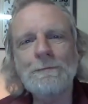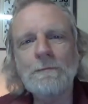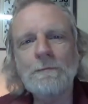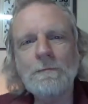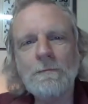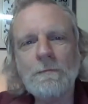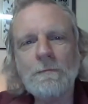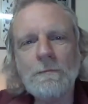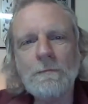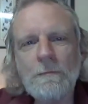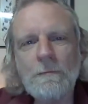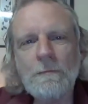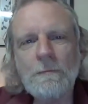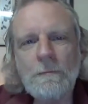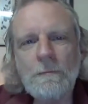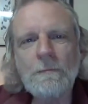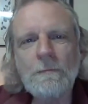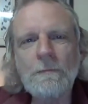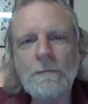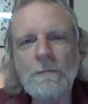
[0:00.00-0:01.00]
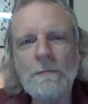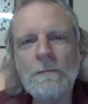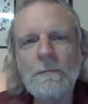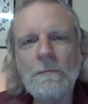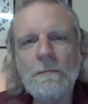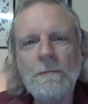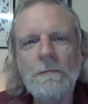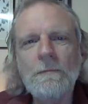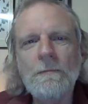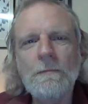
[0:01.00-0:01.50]

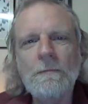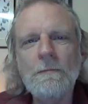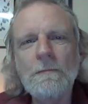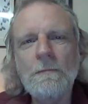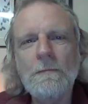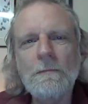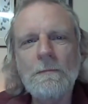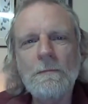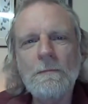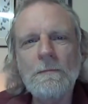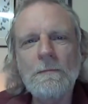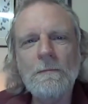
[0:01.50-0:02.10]
(silence)